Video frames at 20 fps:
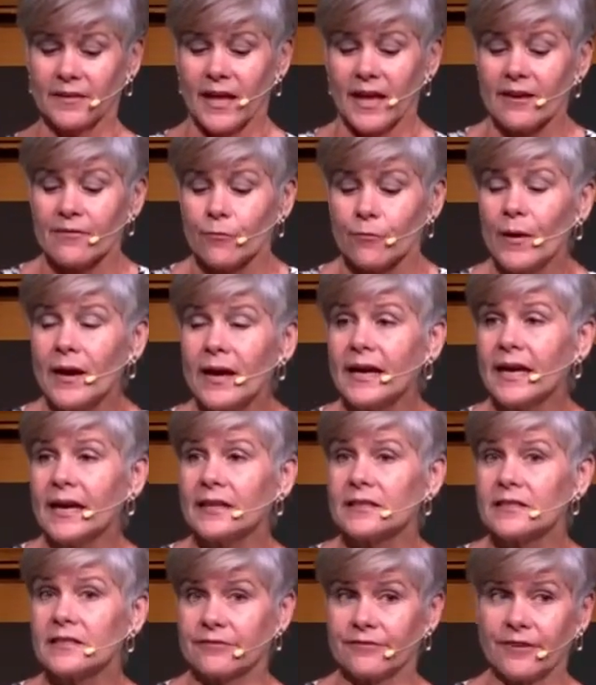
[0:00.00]
If we
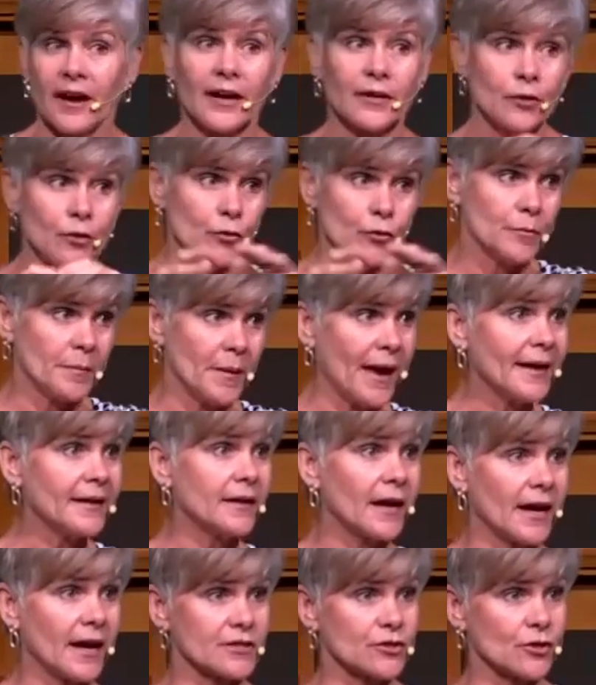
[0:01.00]
can define who the
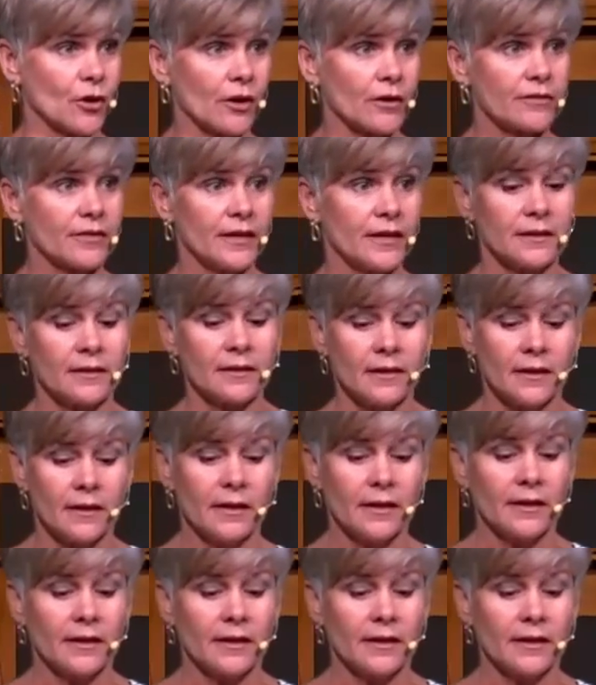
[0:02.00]
bad guys are, then,